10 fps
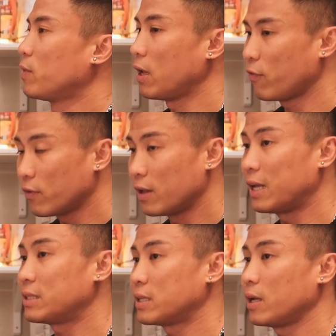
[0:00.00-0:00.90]
If
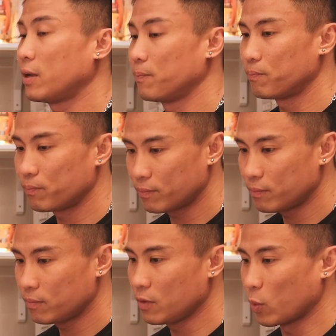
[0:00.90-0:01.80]
let's say
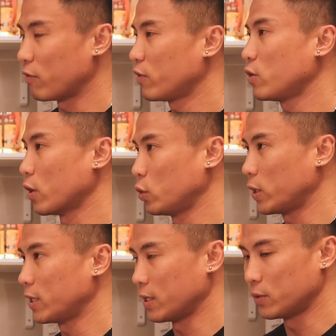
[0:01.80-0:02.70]
whatever you are
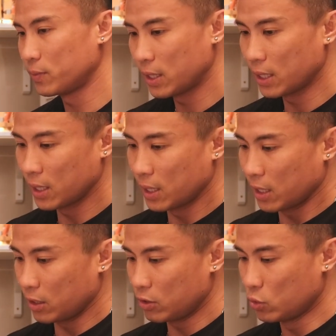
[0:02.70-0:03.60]
doing now,
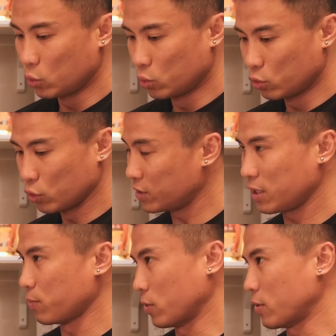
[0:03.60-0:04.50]
you don't
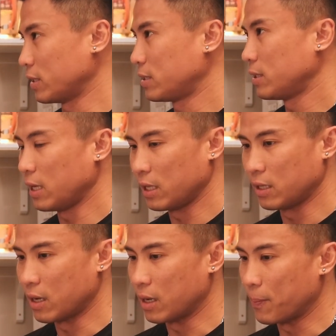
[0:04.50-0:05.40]
see the progress
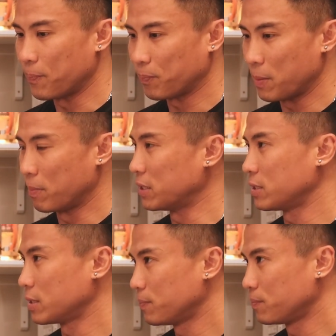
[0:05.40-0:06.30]
in
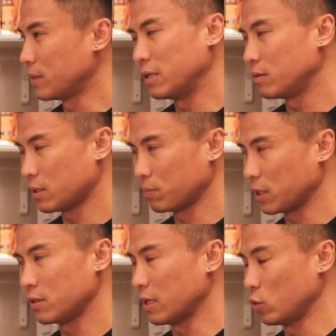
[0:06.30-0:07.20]
months, then
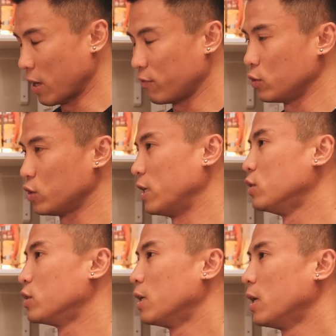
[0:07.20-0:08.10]
something that you have to change.